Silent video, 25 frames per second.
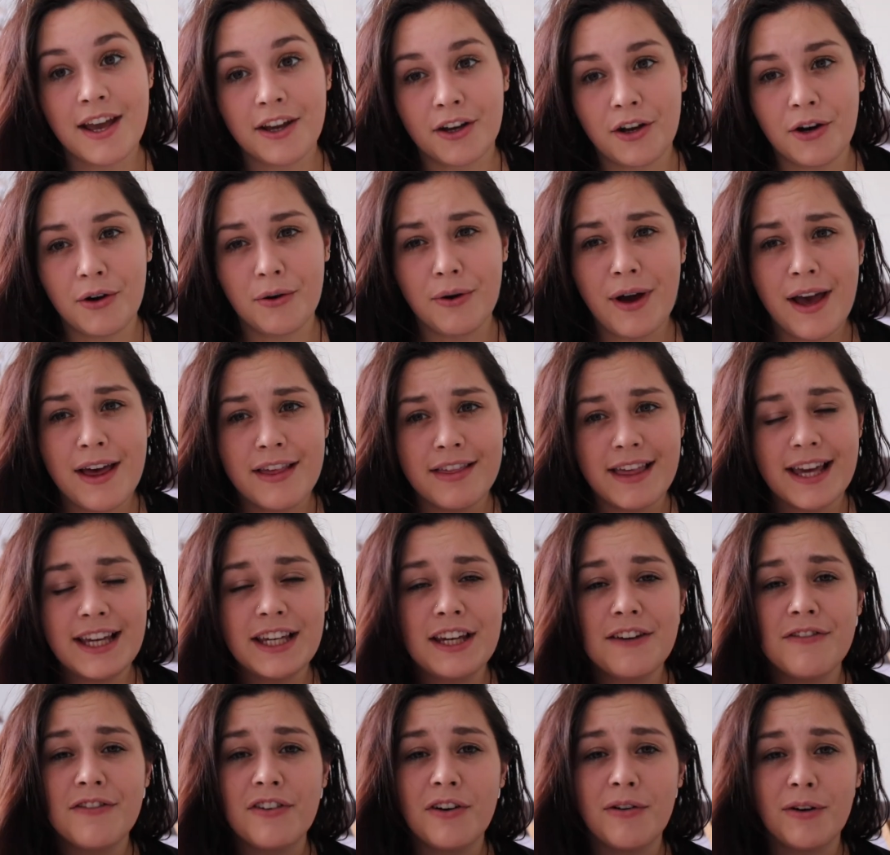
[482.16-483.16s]
Cool. Thank
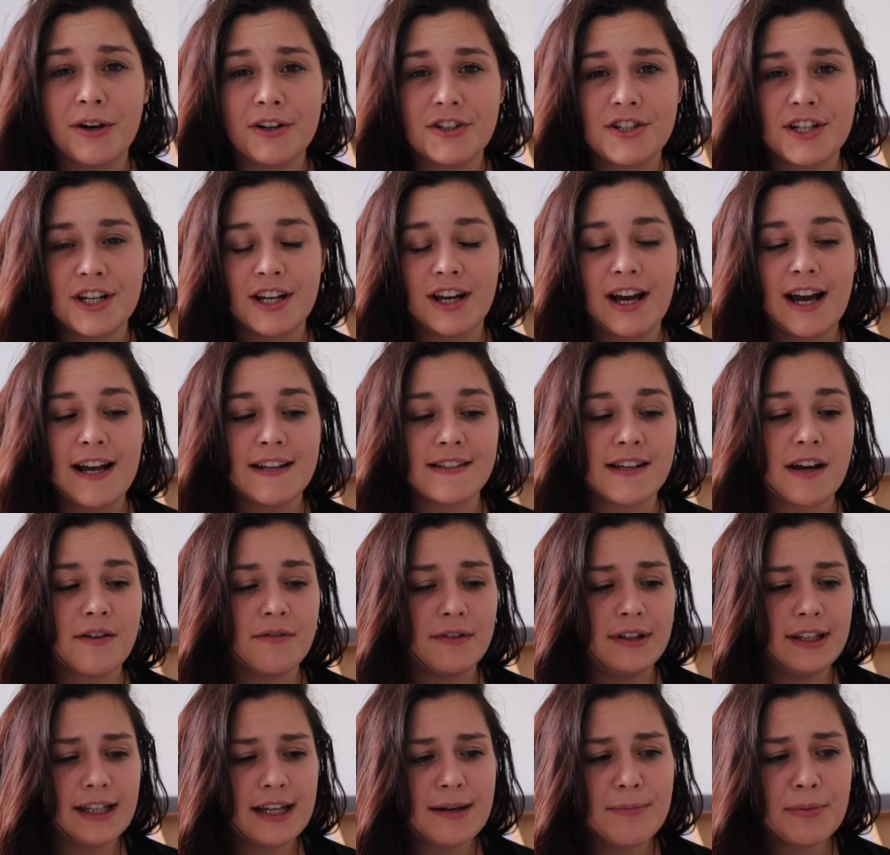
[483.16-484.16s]
you for watching, guys. I
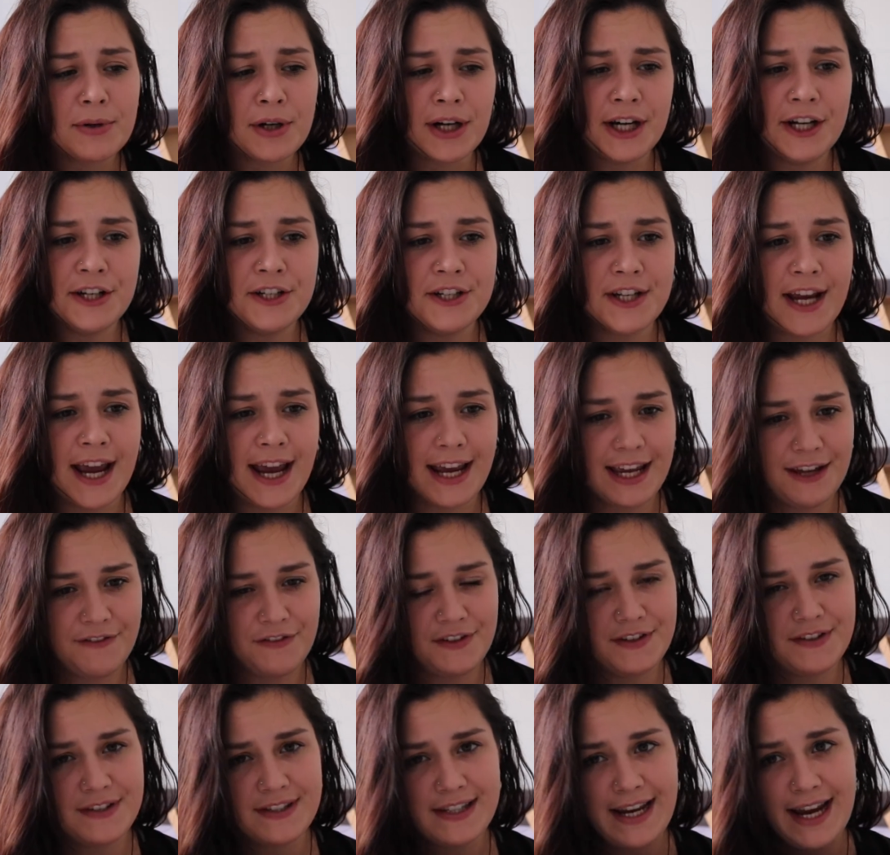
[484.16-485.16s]
really appreciate if
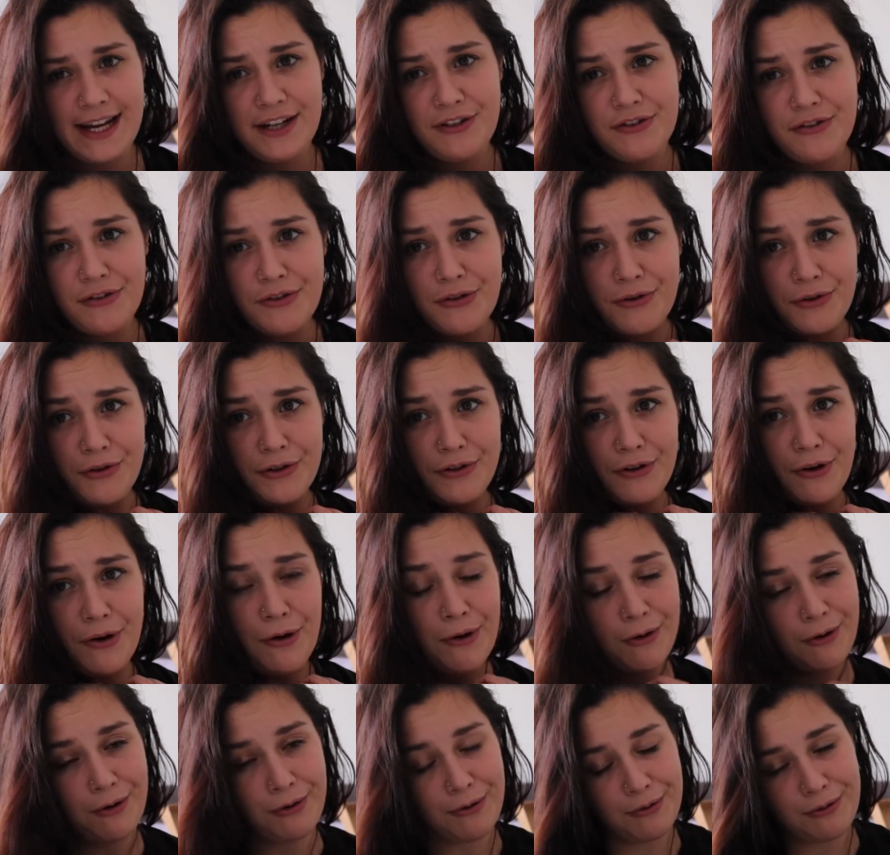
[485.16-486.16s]
you stayed through the
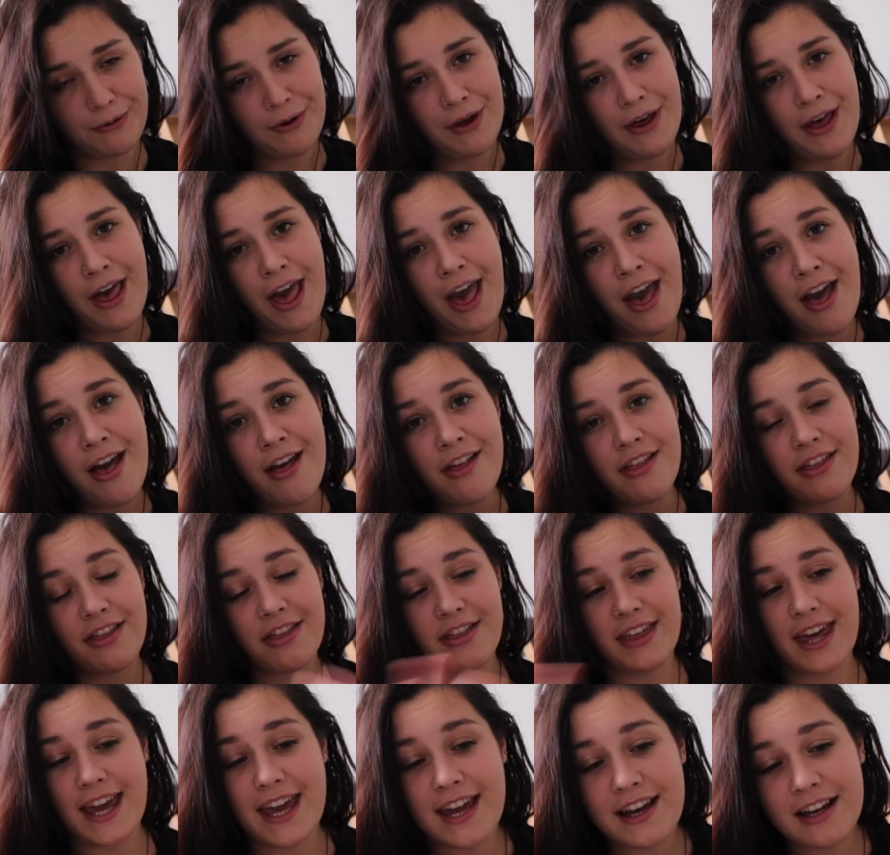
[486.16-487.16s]
whole
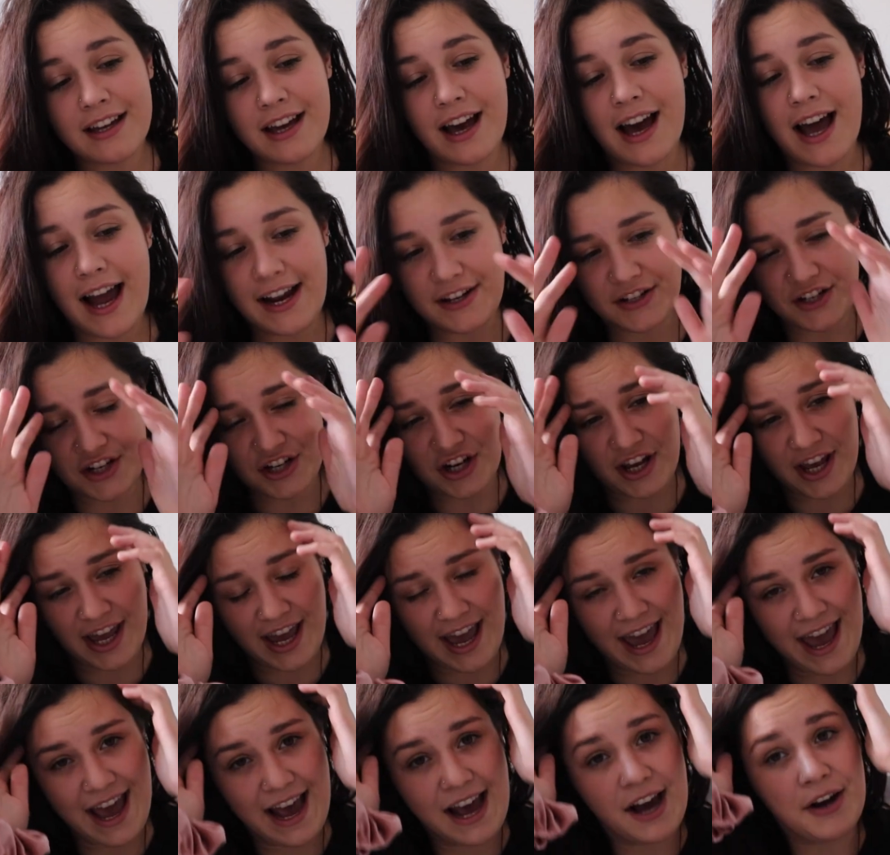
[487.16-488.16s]
thing. I don't know
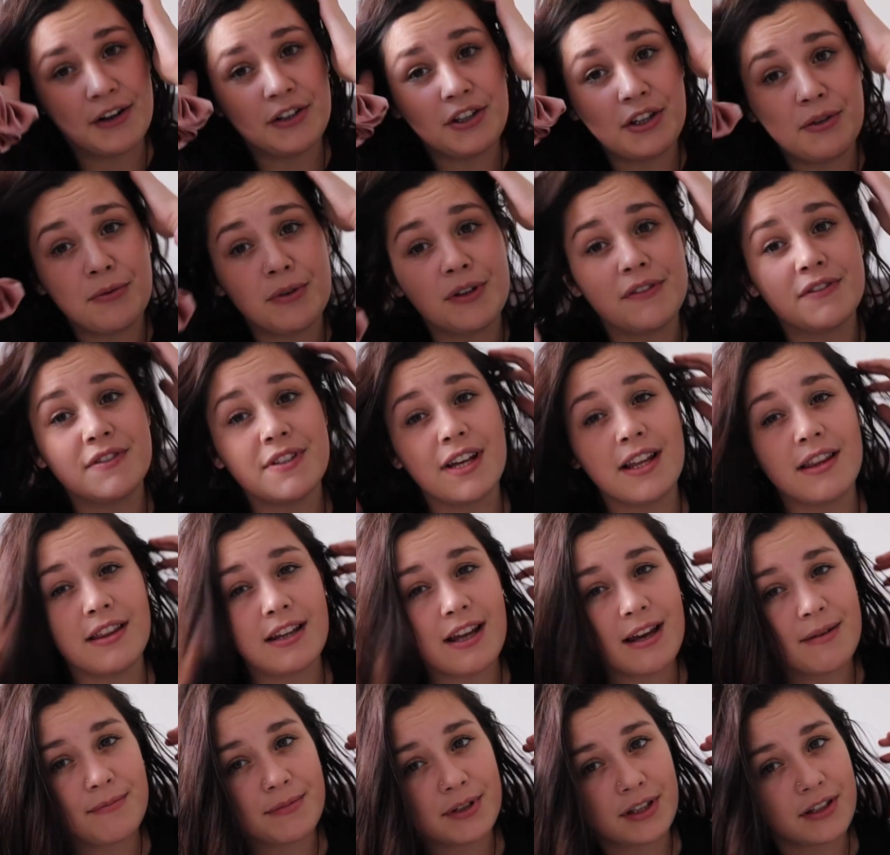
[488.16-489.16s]
how you would have done
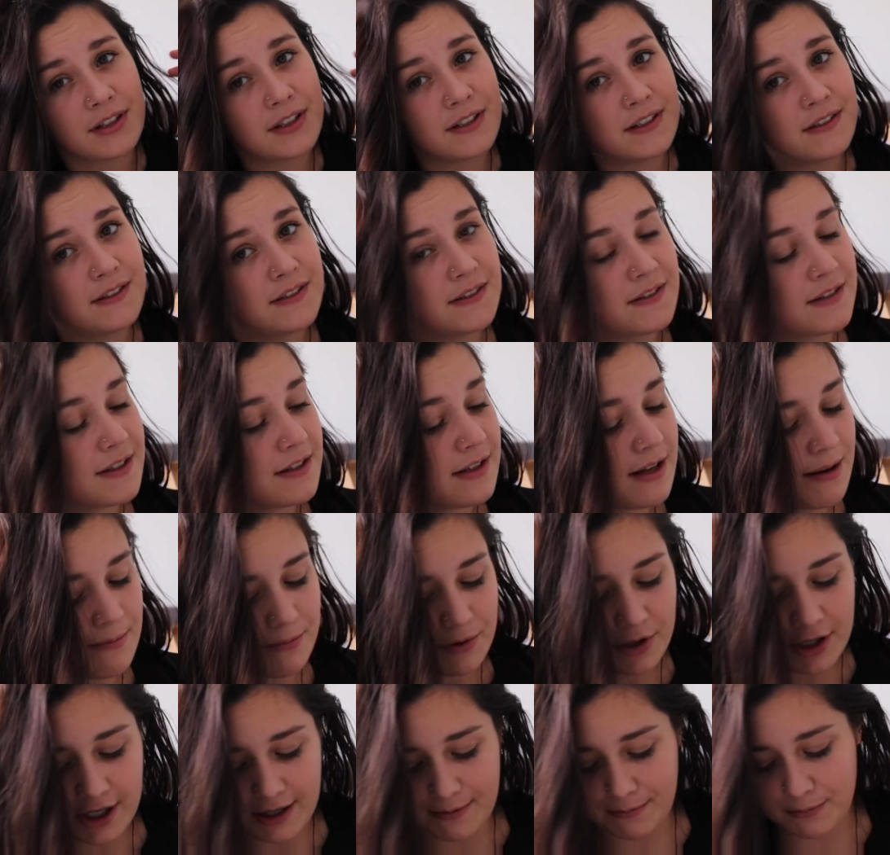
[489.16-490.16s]
that because I'm
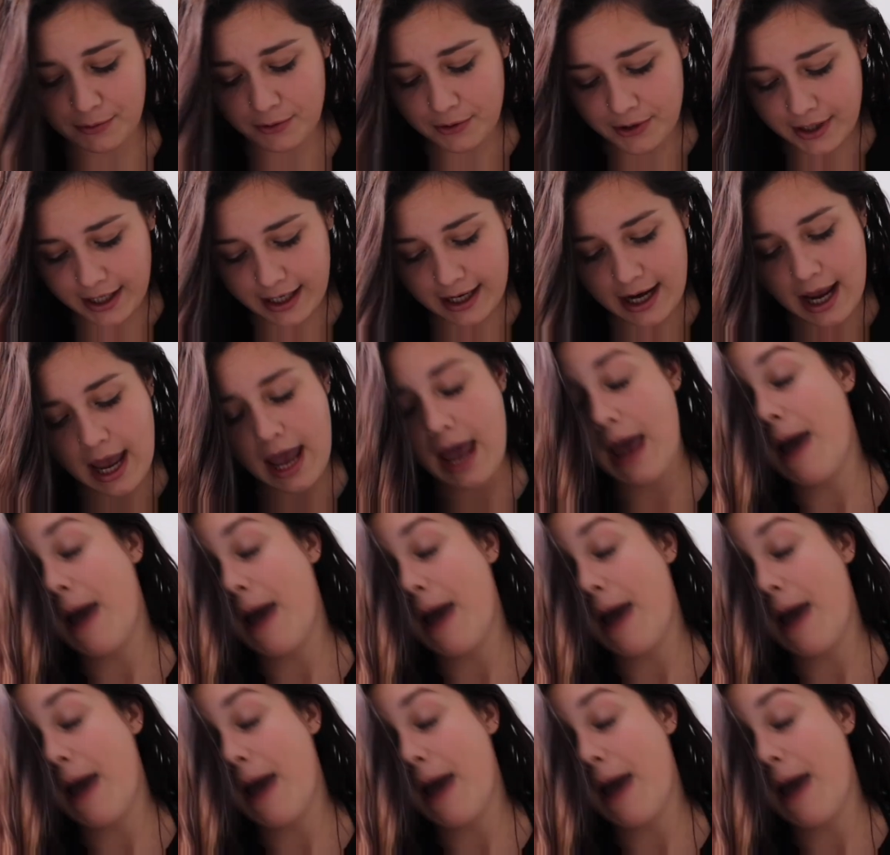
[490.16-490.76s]
pretty boring.